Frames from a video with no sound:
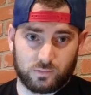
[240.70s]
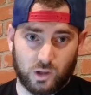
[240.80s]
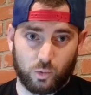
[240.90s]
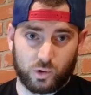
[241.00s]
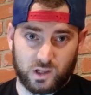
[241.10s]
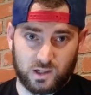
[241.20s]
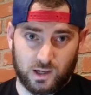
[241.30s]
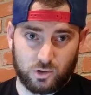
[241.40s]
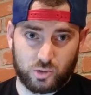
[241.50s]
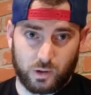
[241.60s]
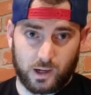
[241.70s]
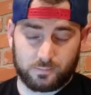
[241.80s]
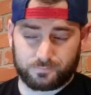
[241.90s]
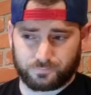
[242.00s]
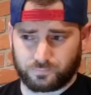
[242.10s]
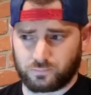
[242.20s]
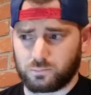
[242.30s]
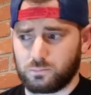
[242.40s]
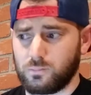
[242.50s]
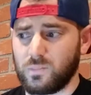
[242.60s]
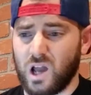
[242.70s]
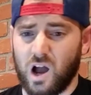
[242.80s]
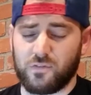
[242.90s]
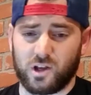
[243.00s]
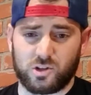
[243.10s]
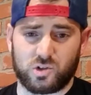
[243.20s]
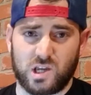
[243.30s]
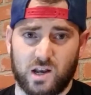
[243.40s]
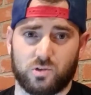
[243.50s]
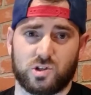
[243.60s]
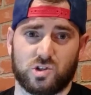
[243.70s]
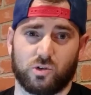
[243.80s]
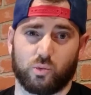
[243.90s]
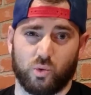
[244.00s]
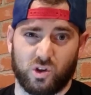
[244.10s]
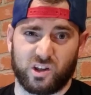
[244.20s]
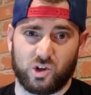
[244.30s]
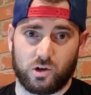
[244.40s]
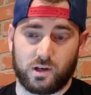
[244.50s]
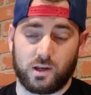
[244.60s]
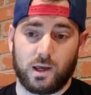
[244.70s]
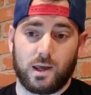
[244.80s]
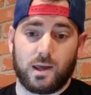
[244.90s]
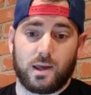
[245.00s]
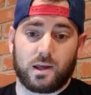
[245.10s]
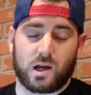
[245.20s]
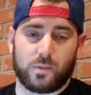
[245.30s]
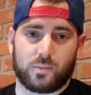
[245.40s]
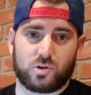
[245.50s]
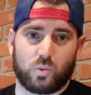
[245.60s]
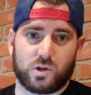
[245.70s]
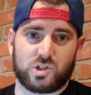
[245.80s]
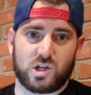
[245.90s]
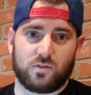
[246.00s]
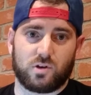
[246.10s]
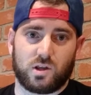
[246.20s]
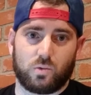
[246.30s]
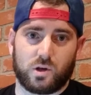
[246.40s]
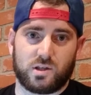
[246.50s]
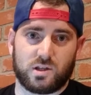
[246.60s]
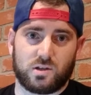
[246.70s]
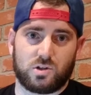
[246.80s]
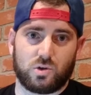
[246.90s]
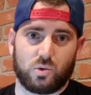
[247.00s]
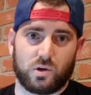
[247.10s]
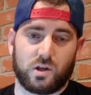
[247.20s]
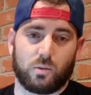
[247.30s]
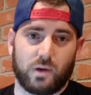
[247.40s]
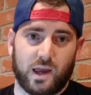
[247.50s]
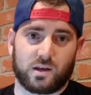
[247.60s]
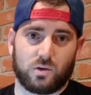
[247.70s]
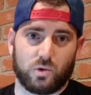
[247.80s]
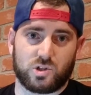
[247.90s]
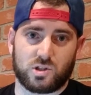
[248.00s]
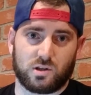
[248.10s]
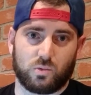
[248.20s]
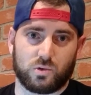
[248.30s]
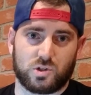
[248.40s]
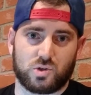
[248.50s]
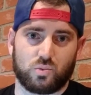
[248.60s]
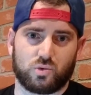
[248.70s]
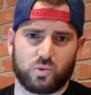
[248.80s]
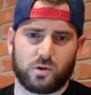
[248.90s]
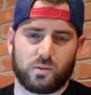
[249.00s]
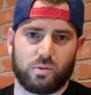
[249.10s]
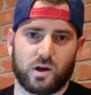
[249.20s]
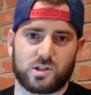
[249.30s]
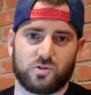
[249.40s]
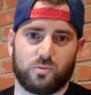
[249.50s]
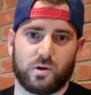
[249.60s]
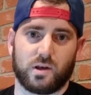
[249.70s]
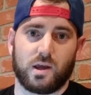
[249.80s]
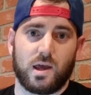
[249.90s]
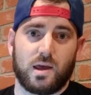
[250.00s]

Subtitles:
number one contender spot. Rafael dos Anjos has looked really good coming up to 170. What he did to Neil Magny recently was really impressive, but